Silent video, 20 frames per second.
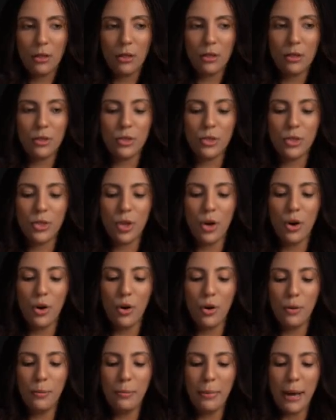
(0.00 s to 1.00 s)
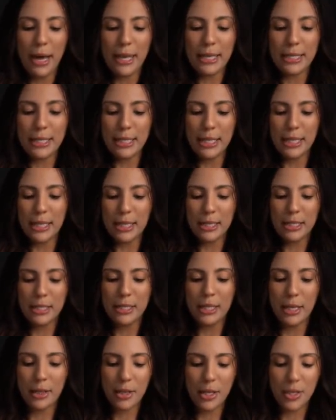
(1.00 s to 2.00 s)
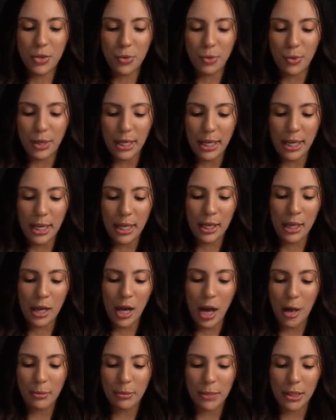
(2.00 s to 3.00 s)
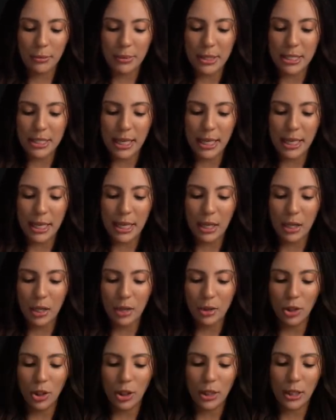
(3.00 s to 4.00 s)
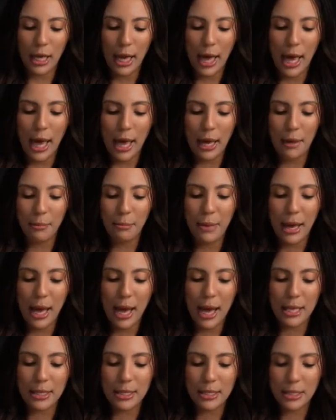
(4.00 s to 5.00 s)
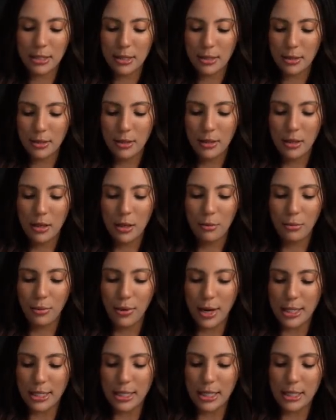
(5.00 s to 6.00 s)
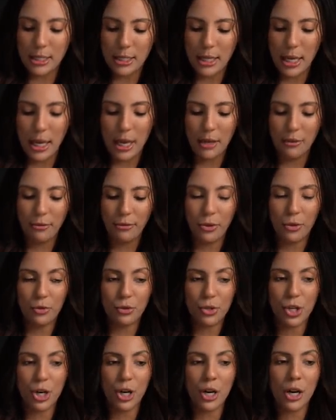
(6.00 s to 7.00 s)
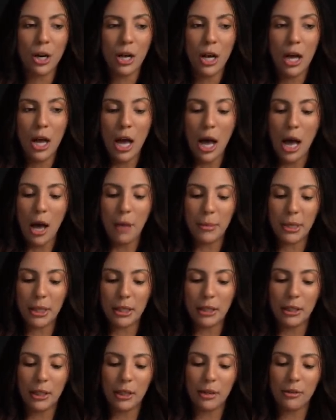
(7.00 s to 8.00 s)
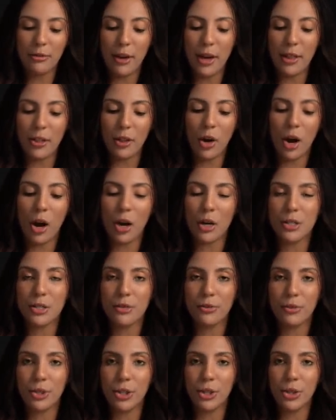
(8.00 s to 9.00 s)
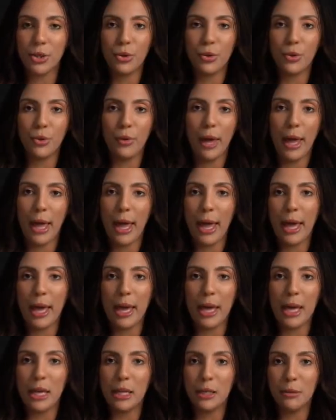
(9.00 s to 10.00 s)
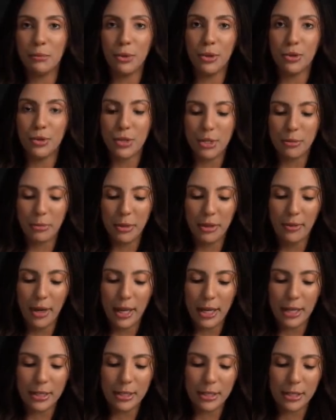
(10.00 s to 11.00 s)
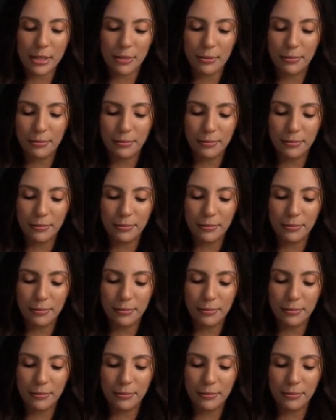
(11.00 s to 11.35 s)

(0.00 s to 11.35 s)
So Pisces, in this reading, I'm going to be taking a look at past, present, and future. I'm going to clarify the cards for you and pull some advice.